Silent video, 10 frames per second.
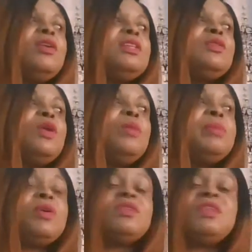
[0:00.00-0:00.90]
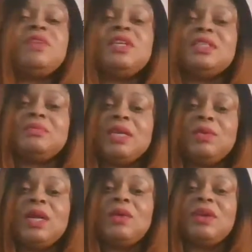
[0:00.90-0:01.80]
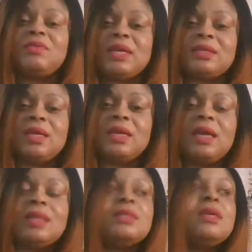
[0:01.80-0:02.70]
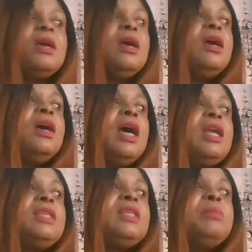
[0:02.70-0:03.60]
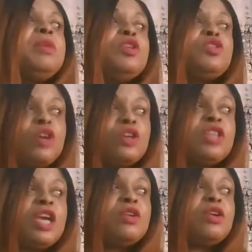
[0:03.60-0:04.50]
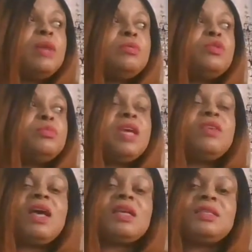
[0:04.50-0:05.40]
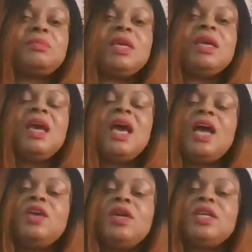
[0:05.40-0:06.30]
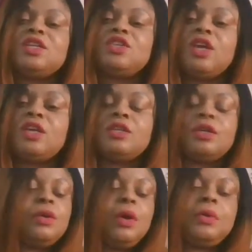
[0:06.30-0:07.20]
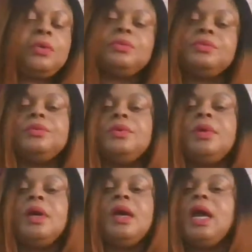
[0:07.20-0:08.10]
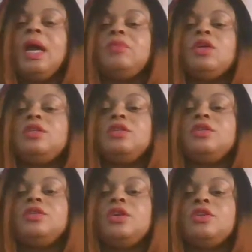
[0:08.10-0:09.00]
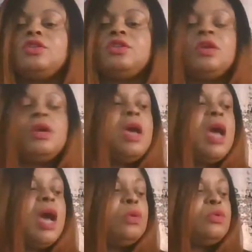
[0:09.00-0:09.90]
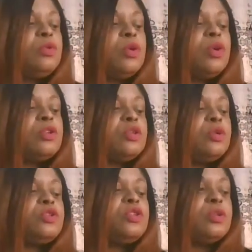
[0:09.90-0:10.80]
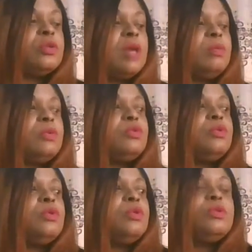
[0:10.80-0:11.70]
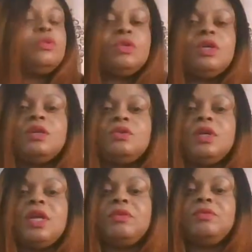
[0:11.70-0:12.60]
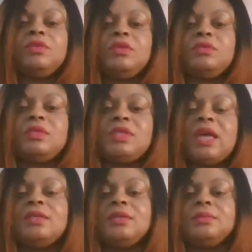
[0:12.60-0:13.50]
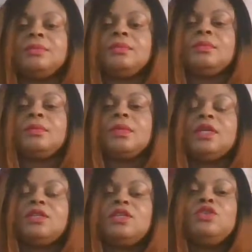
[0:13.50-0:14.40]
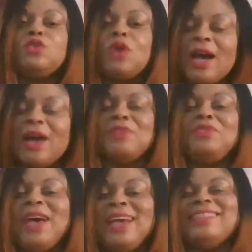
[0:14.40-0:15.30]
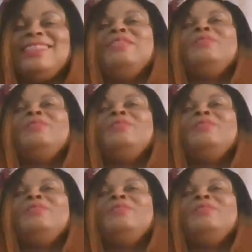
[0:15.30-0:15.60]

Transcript: it's not me, because if it is me, what I would have answered her is, let's say I'm in the church and you came to me and you asked me, are you in the church? No, I'm not in the church. I want to cross the ocean. I want to go to the other side. Since you don't have us.